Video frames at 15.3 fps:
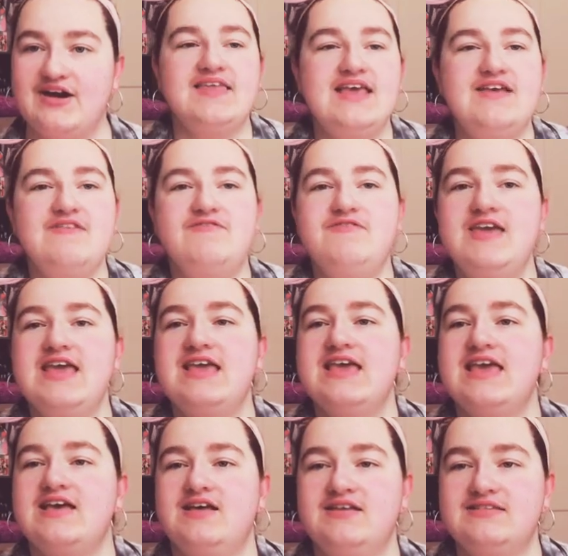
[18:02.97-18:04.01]
He
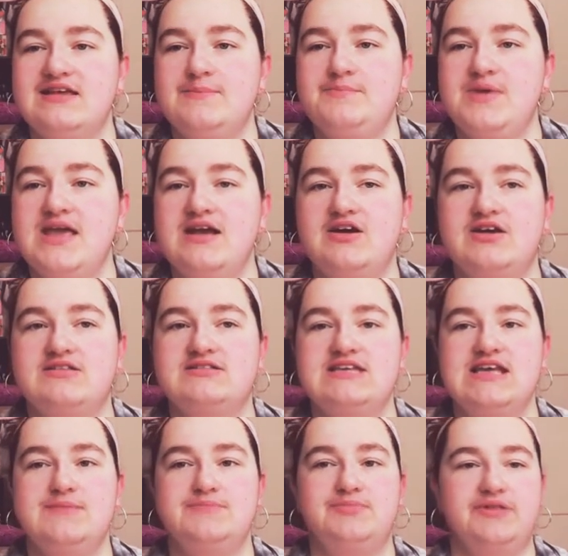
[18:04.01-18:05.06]
kills at being a good
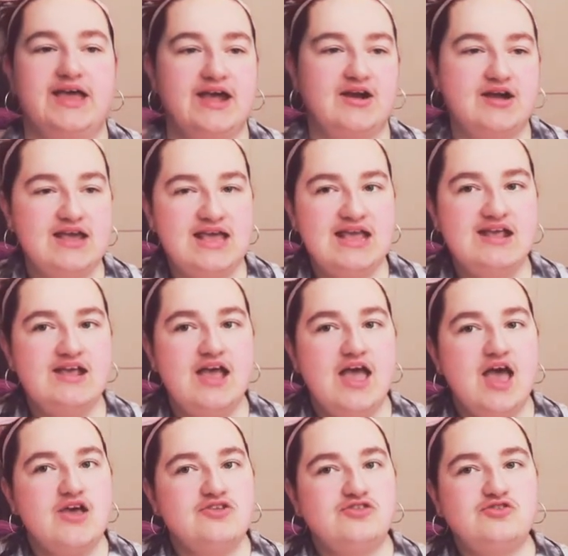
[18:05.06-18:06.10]
team player. He
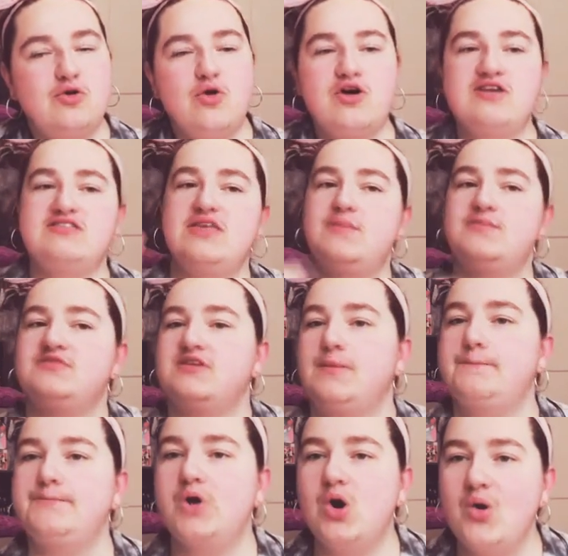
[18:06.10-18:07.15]
scores them
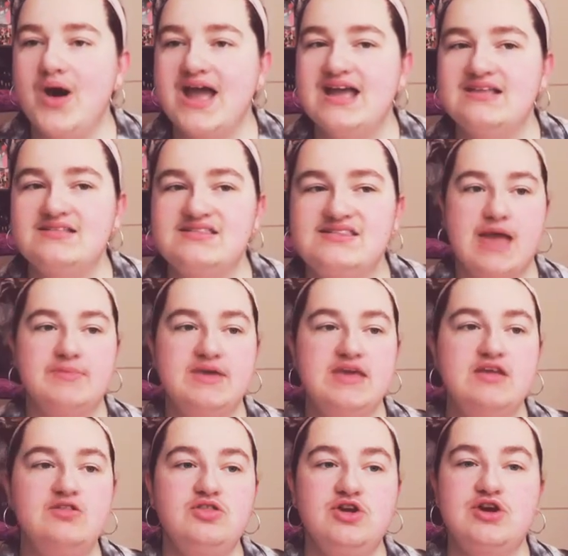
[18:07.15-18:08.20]
some points and
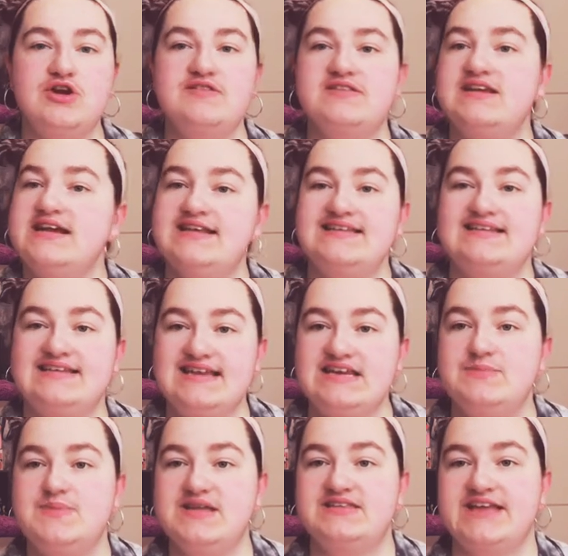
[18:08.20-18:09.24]
he learns that he doesn't need
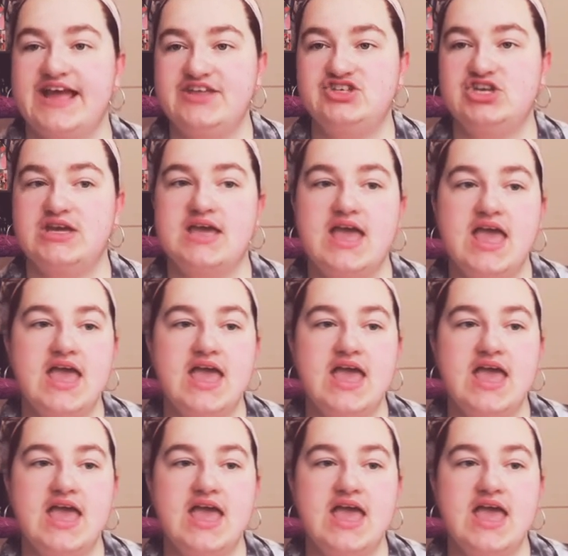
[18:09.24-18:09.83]
to be Daichi.